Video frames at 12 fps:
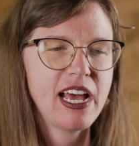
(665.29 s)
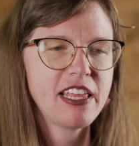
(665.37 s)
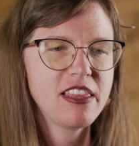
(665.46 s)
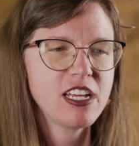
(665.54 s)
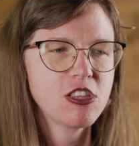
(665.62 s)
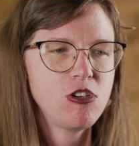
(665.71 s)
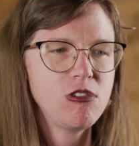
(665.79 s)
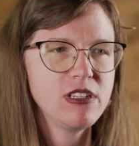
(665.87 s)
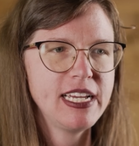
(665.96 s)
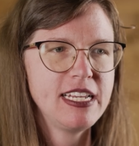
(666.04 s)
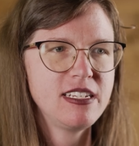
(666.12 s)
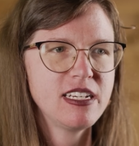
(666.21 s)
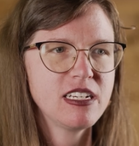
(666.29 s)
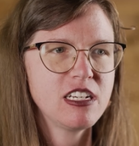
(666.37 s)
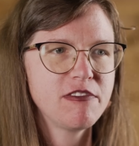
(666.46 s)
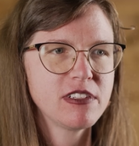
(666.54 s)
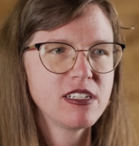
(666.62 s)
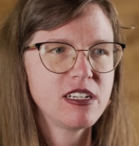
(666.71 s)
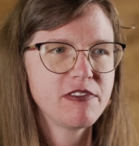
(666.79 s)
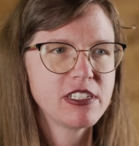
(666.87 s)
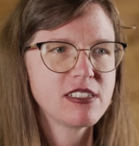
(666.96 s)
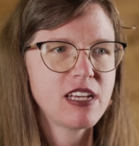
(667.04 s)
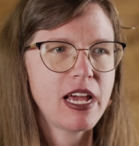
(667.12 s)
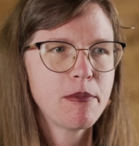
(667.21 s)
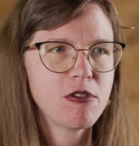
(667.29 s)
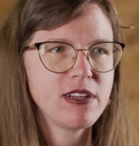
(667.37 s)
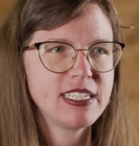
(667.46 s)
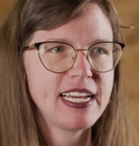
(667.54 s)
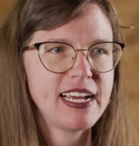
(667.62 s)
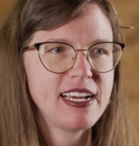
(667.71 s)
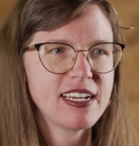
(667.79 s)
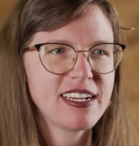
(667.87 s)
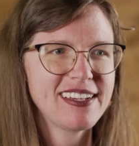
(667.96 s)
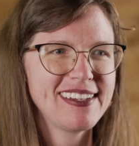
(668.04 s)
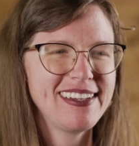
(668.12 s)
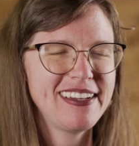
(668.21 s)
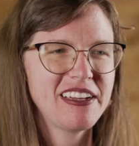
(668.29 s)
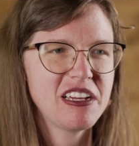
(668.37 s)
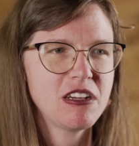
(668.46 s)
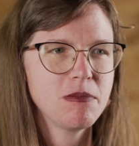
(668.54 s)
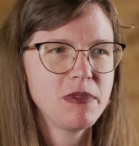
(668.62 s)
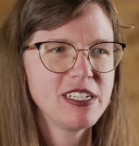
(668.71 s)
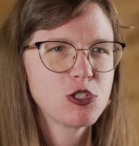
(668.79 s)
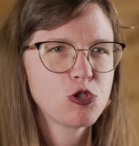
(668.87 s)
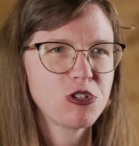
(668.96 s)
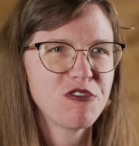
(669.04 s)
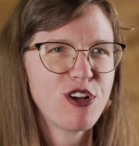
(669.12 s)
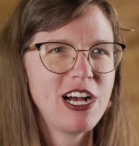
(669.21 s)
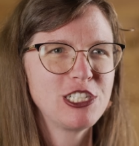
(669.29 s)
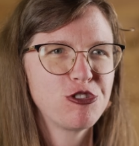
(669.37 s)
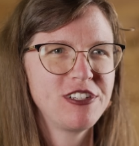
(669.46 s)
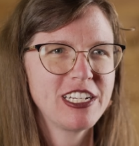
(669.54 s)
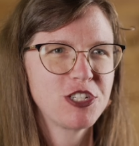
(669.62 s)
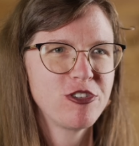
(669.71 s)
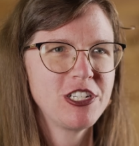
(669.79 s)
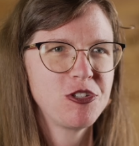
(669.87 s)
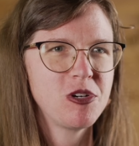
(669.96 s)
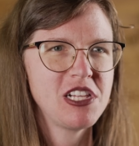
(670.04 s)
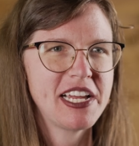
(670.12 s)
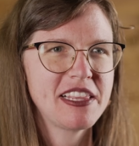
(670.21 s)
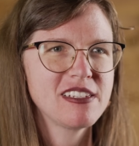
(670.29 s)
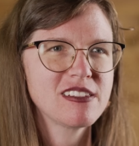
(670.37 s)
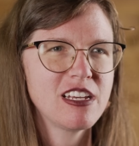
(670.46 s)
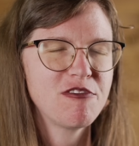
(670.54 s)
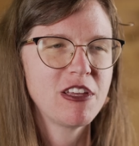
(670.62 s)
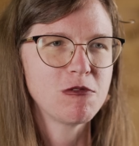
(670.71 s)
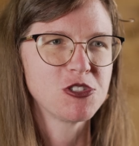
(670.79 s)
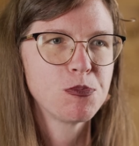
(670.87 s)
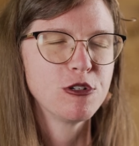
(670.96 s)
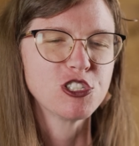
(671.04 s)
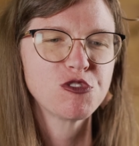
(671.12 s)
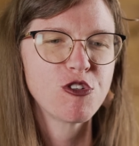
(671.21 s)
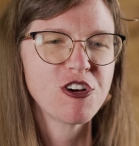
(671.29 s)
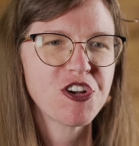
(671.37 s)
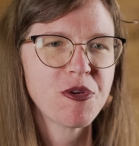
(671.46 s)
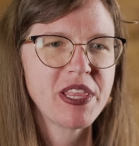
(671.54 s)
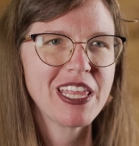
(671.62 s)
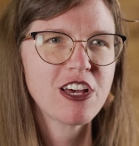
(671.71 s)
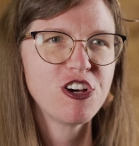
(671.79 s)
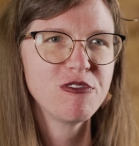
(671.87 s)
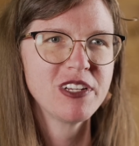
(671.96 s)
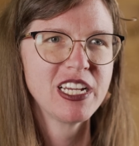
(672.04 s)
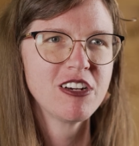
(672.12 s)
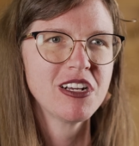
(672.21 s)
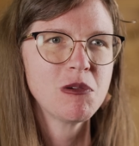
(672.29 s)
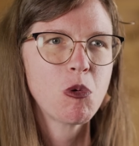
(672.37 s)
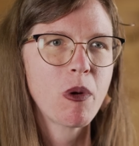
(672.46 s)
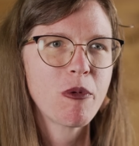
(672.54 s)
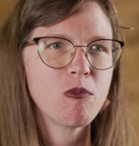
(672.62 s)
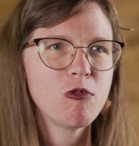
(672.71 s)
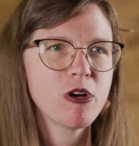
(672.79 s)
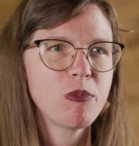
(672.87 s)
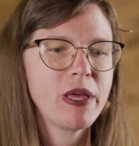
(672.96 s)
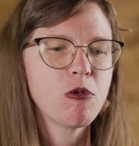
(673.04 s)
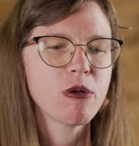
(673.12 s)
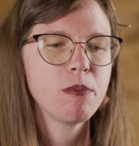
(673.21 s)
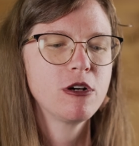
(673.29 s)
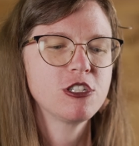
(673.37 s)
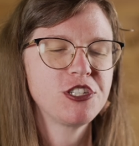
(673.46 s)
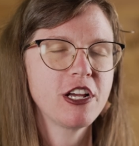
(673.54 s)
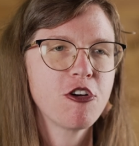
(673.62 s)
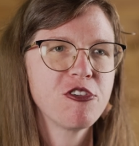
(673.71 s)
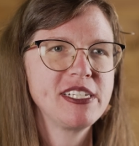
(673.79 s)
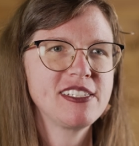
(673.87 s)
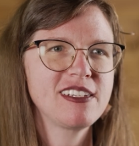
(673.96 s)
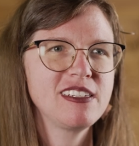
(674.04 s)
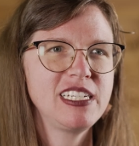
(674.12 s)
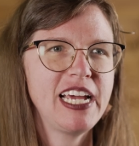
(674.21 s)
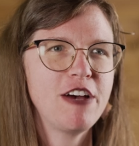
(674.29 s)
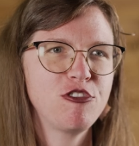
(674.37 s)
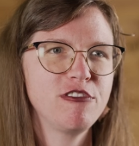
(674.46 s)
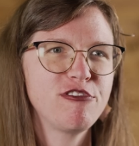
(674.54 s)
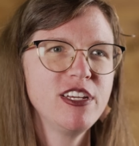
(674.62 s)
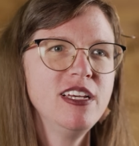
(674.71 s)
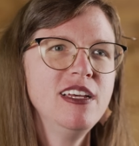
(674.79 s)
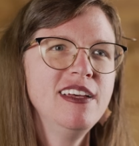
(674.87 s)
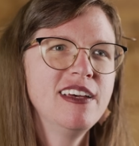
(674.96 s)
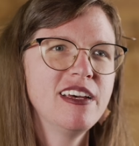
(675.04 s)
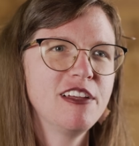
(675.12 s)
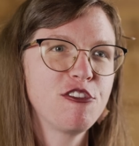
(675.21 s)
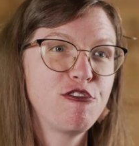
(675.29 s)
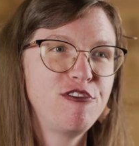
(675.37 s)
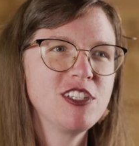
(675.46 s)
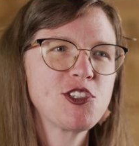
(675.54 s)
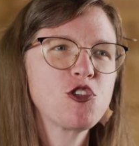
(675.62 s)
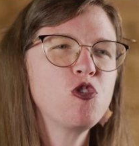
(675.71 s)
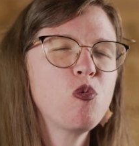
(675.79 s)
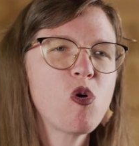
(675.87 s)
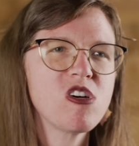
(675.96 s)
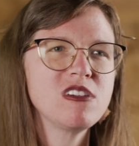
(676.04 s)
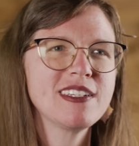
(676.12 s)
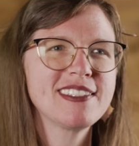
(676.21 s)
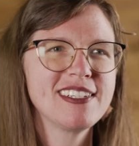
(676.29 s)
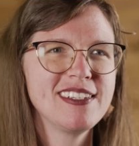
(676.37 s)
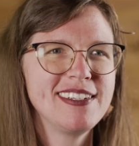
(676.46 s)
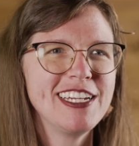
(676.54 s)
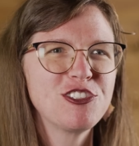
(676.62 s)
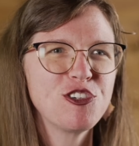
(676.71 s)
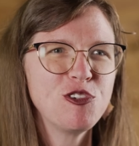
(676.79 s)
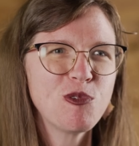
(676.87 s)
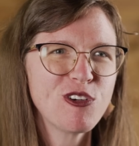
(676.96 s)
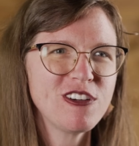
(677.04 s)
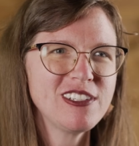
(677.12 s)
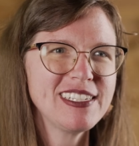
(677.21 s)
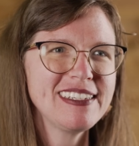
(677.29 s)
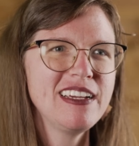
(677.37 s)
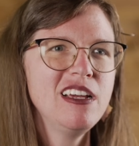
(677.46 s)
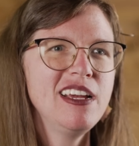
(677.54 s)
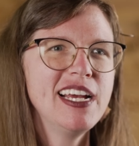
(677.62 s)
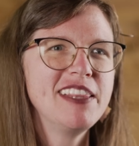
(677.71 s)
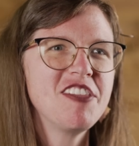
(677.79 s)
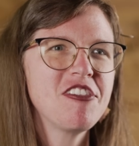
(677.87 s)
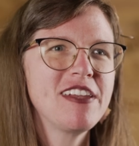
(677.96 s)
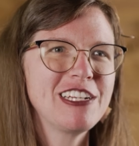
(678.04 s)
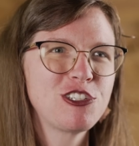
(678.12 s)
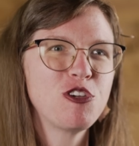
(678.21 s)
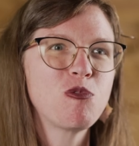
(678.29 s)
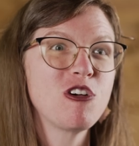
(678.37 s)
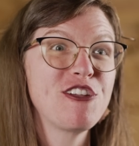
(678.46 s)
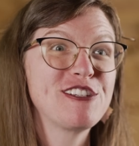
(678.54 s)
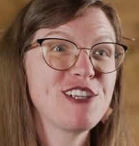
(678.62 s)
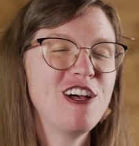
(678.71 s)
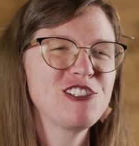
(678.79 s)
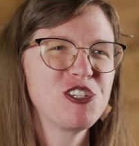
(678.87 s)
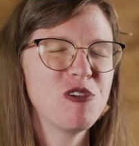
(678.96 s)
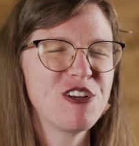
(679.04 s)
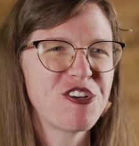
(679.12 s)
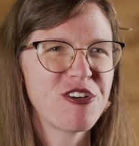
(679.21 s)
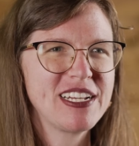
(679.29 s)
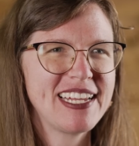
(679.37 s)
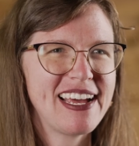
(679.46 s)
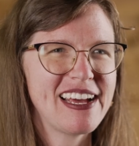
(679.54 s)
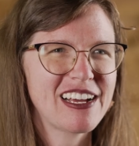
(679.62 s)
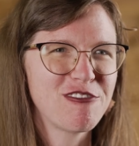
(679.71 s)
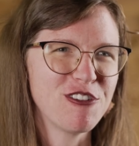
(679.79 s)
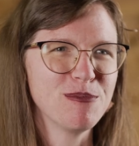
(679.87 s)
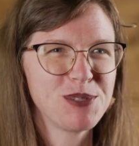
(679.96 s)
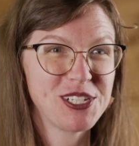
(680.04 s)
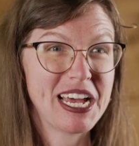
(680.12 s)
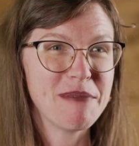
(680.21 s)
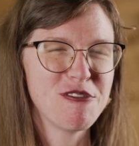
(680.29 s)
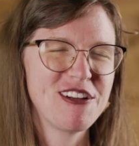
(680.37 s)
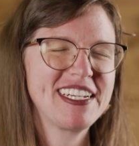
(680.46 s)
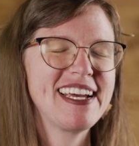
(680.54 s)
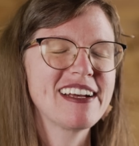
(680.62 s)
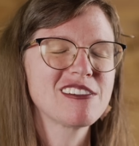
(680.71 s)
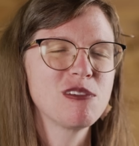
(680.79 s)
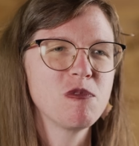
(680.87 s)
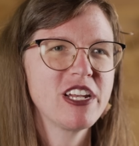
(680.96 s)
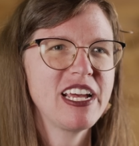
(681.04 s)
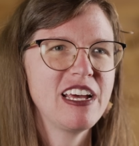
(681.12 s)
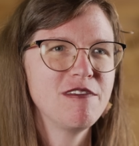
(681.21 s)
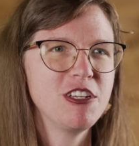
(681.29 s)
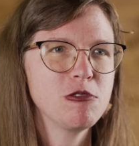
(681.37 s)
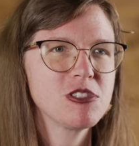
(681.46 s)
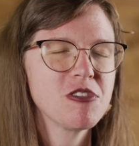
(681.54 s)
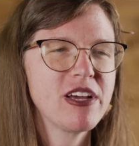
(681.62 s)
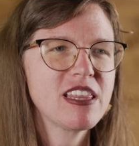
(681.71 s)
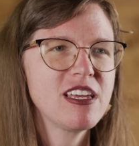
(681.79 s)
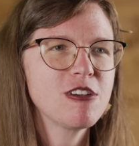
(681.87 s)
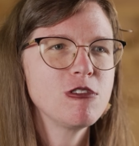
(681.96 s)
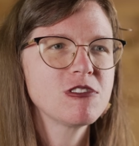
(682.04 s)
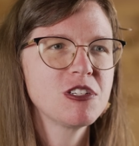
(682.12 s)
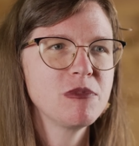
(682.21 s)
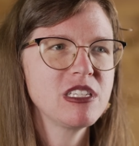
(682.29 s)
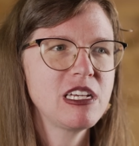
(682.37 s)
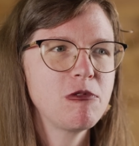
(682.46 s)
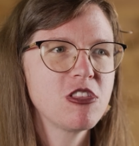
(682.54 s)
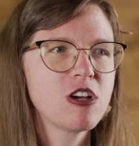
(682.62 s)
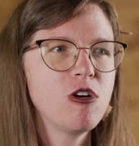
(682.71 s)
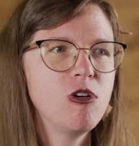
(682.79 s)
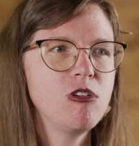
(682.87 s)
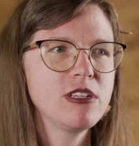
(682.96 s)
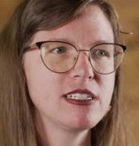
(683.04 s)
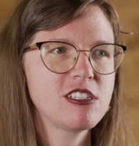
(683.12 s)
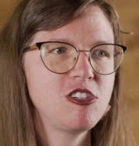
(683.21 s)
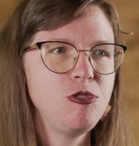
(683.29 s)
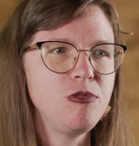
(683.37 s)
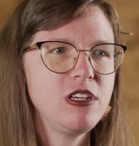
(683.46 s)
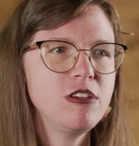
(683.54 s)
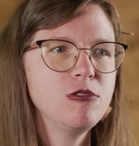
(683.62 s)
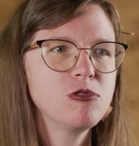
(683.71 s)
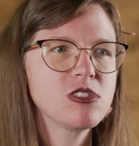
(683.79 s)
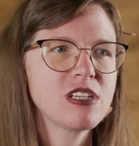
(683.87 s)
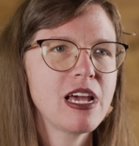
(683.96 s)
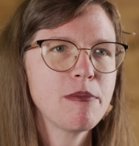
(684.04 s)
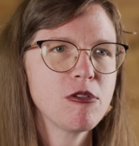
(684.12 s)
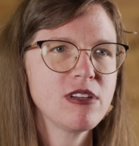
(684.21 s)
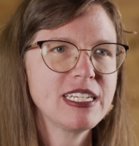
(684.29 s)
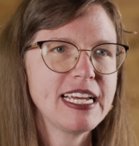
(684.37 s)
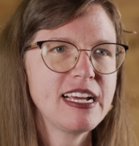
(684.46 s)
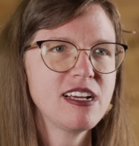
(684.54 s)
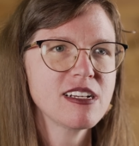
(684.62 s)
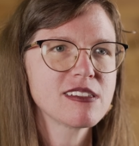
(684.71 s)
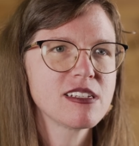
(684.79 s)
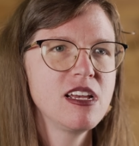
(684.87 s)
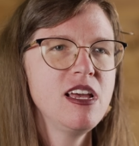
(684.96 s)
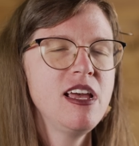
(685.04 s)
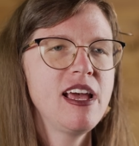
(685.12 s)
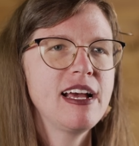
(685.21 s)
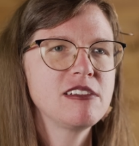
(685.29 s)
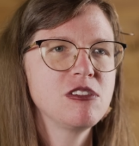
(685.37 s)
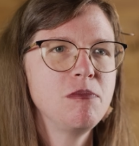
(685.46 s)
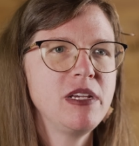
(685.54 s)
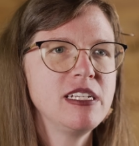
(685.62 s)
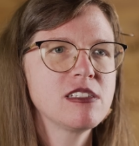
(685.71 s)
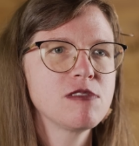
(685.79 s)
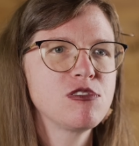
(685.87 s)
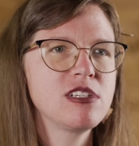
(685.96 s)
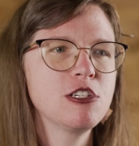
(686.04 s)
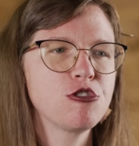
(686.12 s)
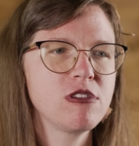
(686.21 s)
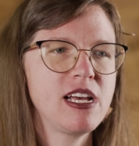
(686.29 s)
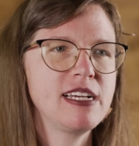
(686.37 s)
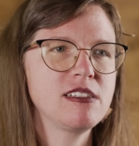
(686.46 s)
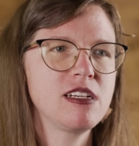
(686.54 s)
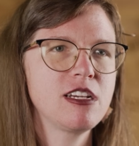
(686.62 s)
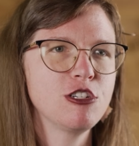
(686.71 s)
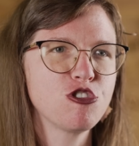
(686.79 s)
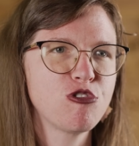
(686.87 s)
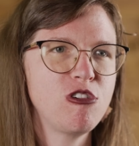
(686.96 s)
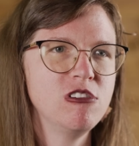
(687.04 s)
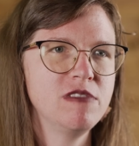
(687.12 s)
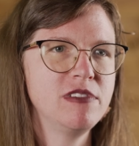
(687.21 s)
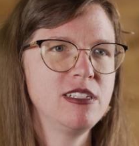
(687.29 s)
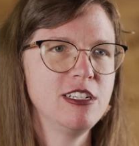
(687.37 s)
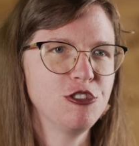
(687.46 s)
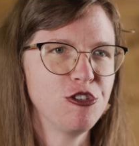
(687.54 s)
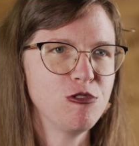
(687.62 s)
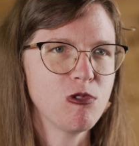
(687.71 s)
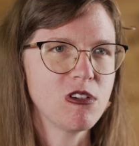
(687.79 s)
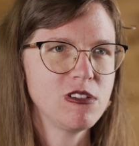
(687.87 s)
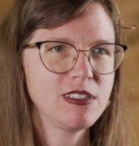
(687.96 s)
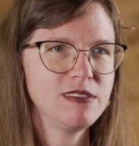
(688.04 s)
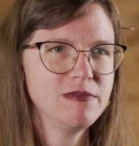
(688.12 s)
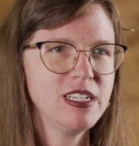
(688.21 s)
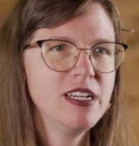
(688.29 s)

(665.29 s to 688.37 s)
I think the whole idea of a cyber attack is sort of contradictory to a lot of the stuff that was pushed for during the COVID era, where we were pushed increasingly out of the physical world into the digital world. And then the digital world is also under attack from cyber attacks and what have you. So I think ultimately the goal is to use cyber attacks as a means of centralizing control of the digital world.